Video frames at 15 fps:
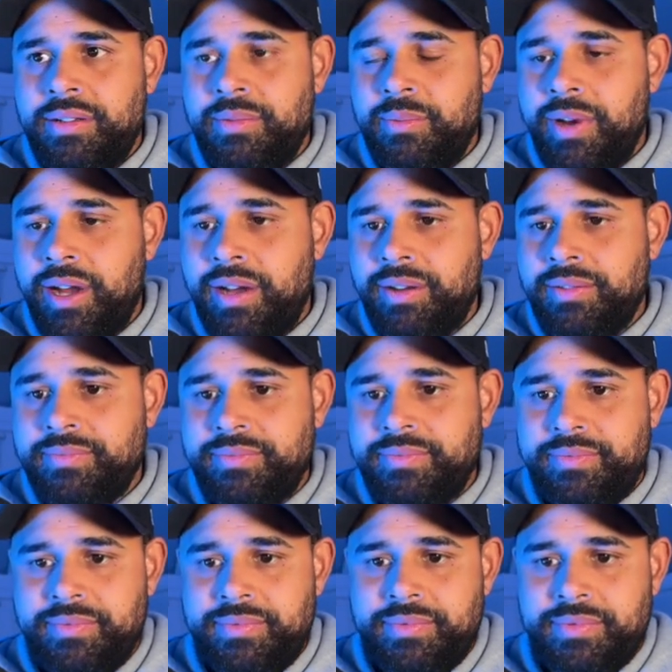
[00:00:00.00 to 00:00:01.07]
Wow,
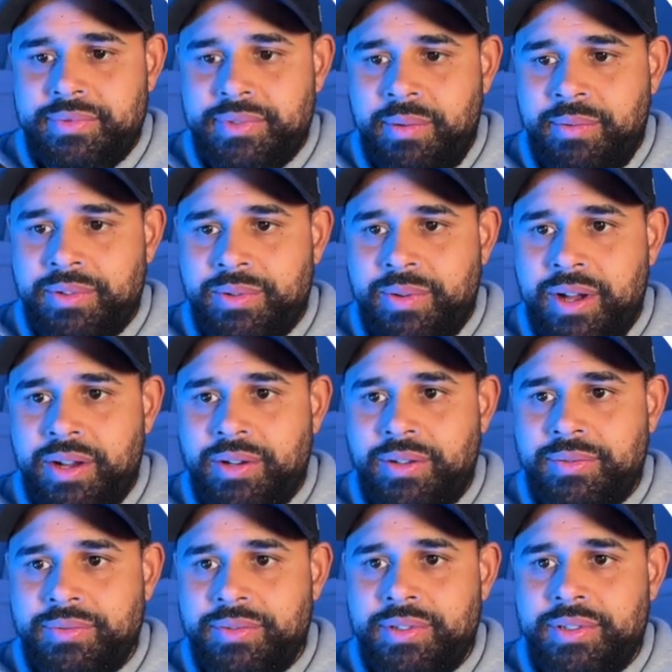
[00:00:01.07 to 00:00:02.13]
that one's quite
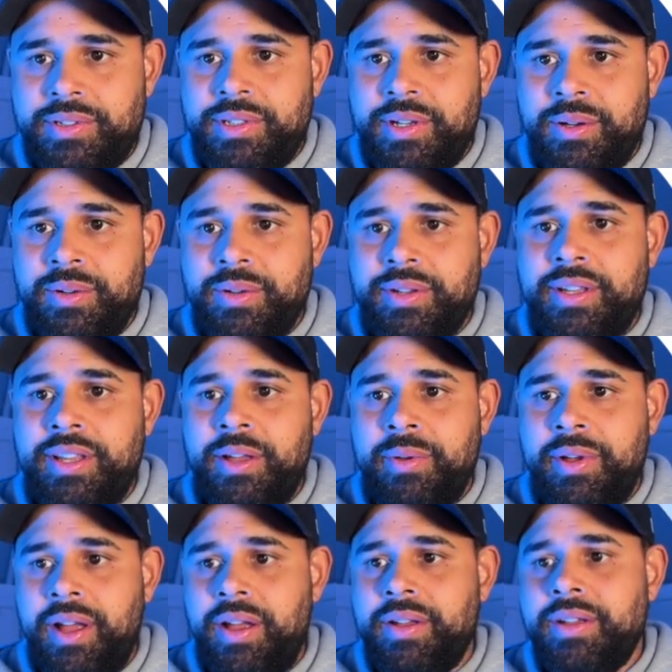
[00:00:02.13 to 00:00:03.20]
cool. So there we
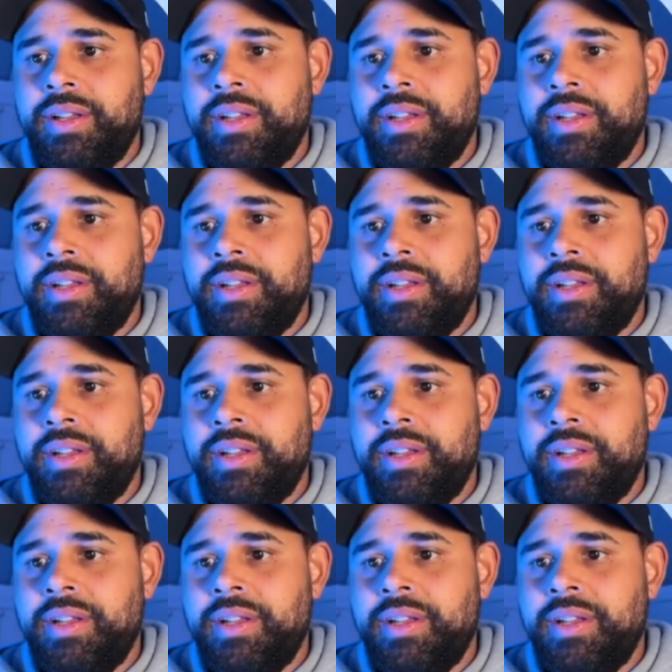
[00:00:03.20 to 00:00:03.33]
go.